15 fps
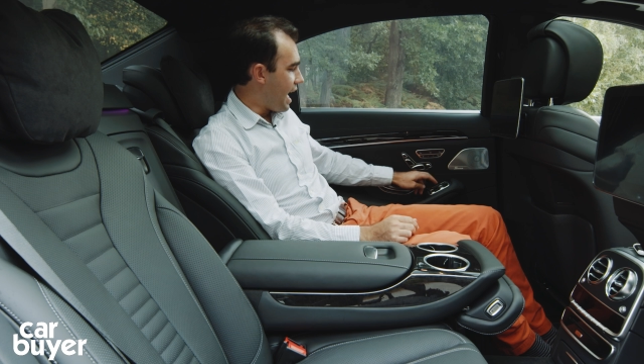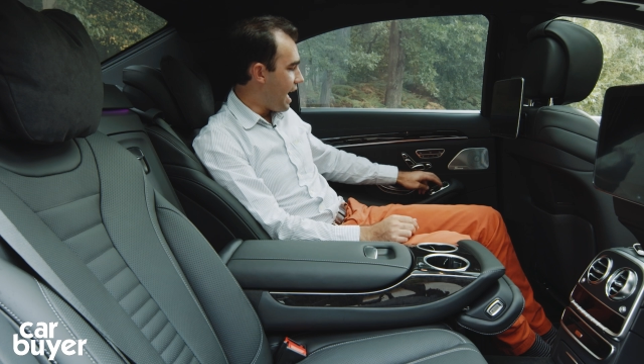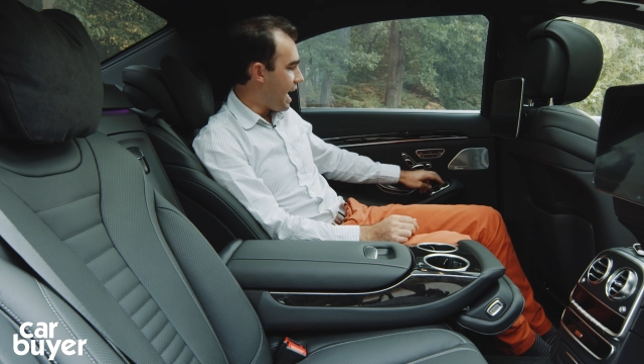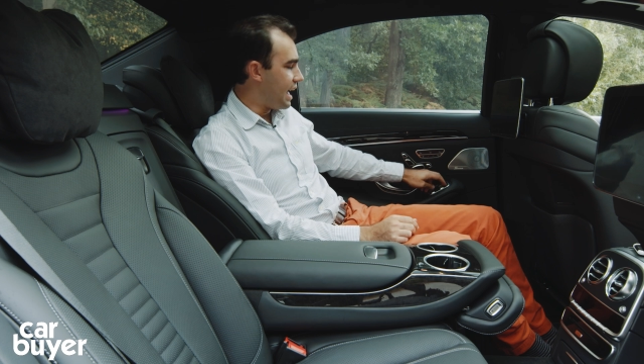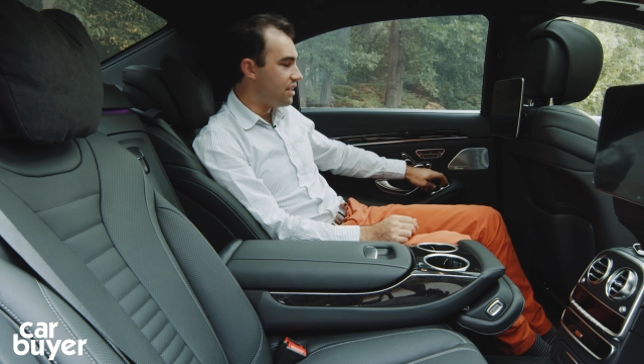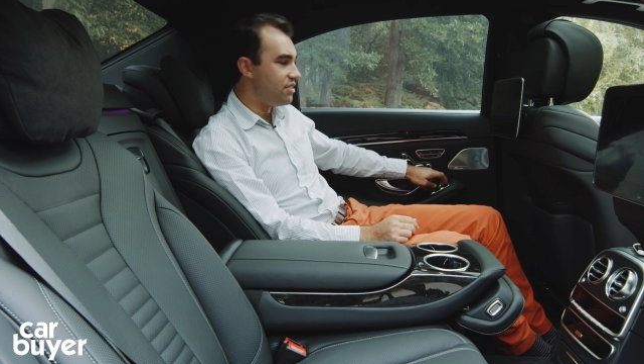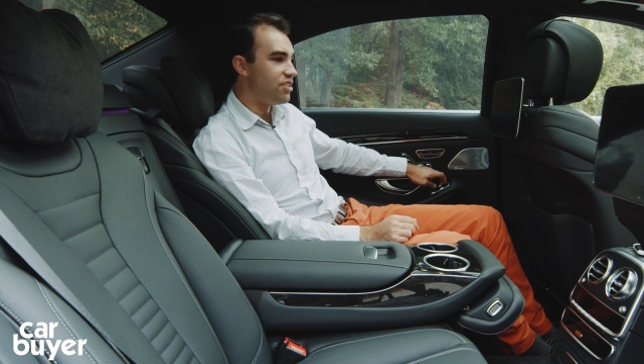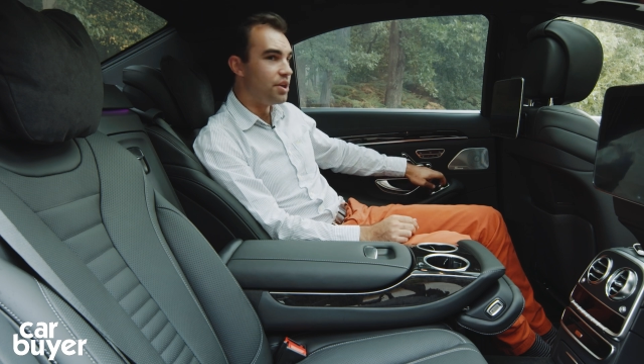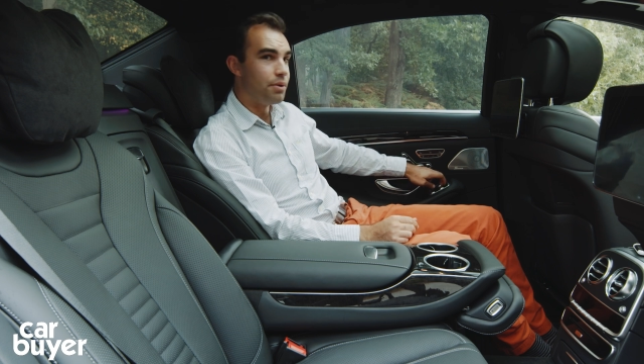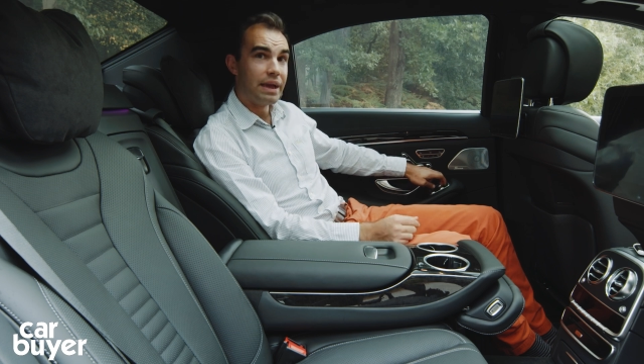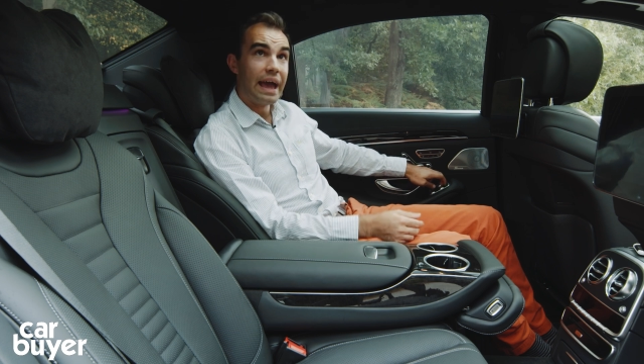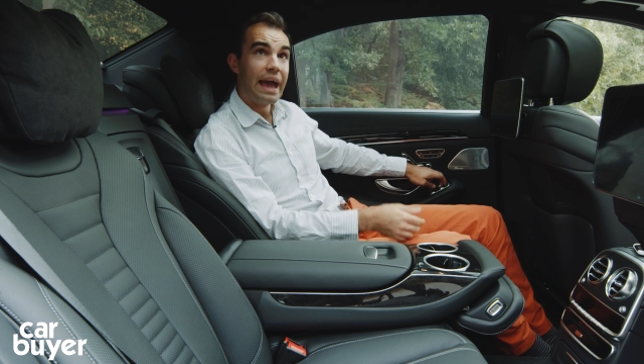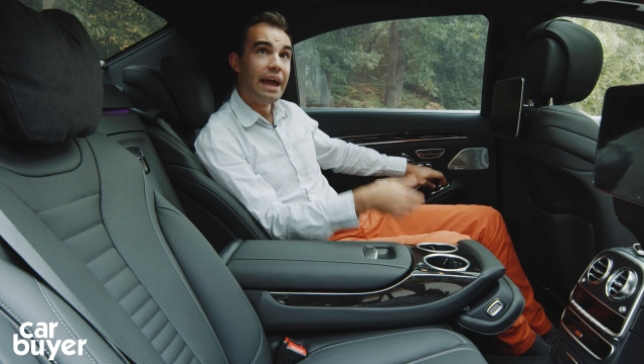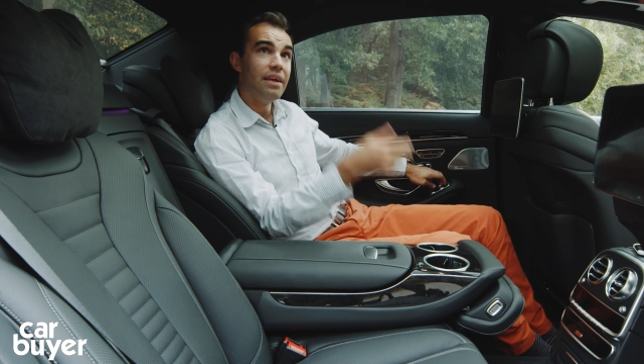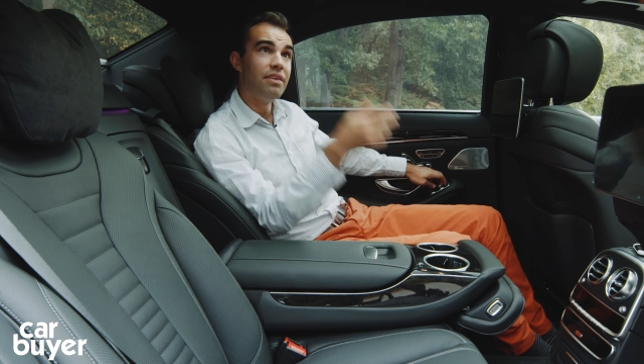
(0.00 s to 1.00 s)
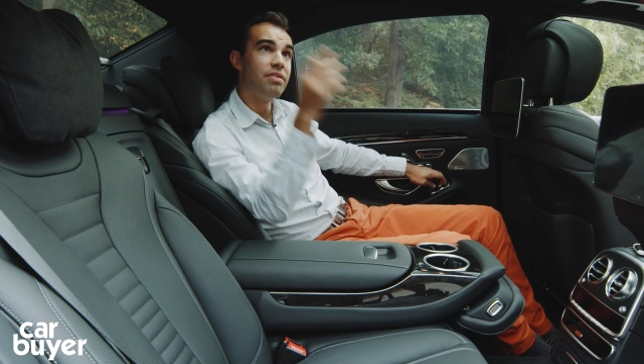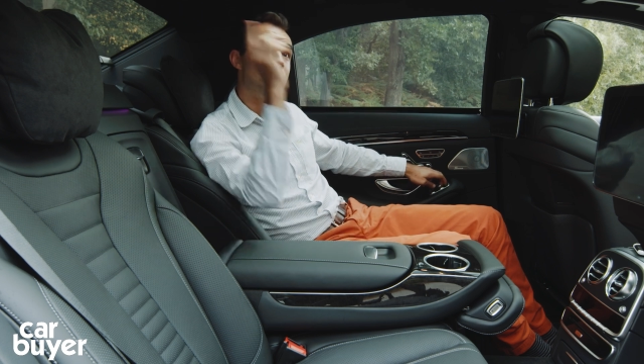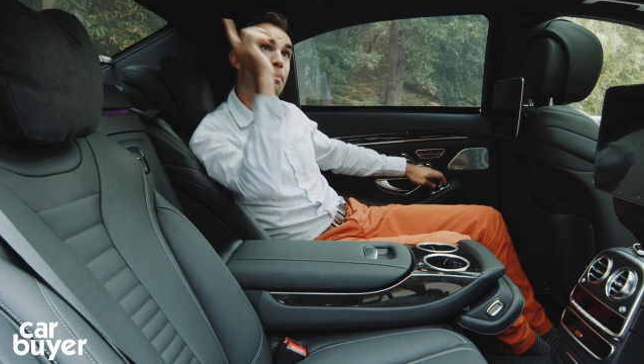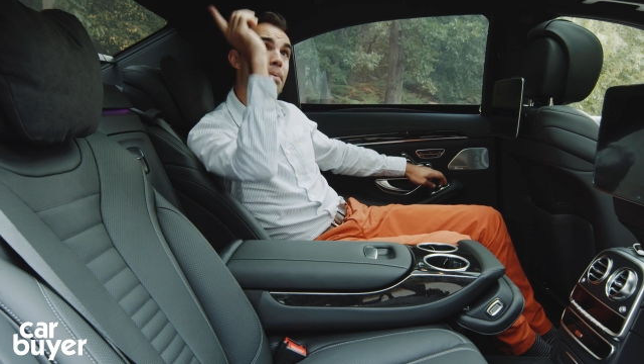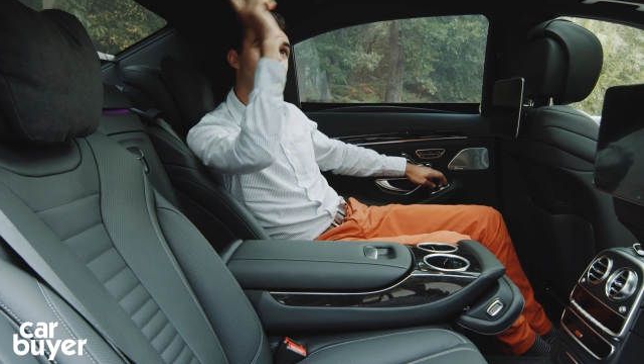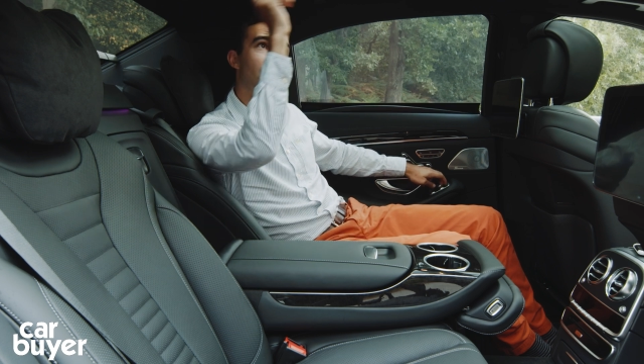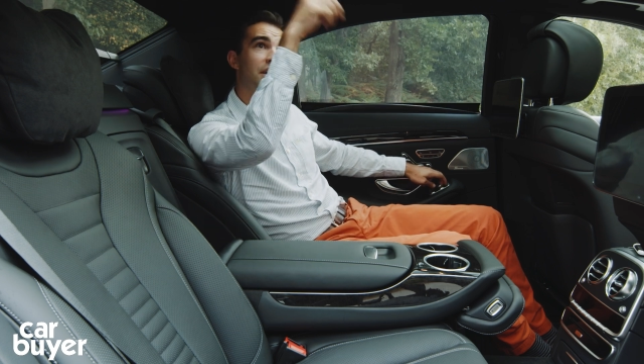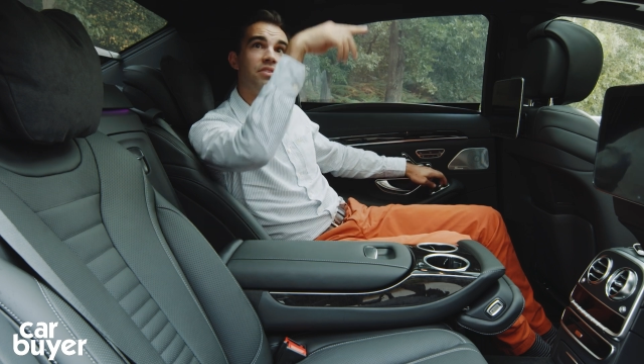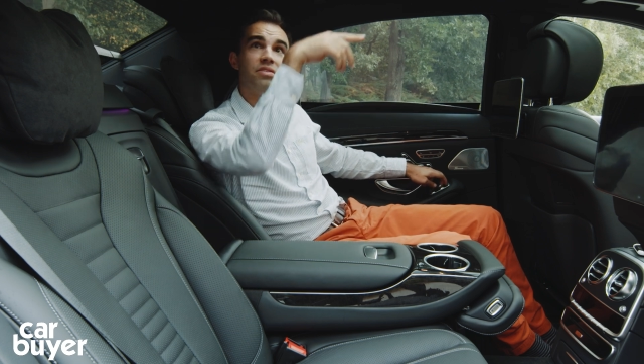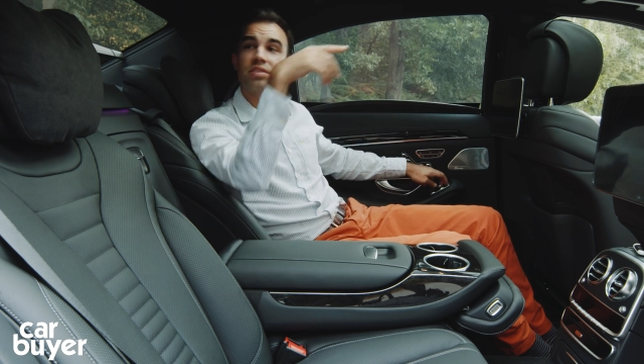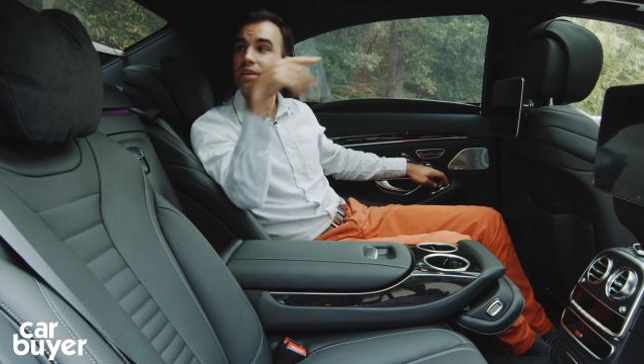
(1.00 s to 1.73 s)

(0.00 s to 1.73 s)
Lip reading: and you get the blinds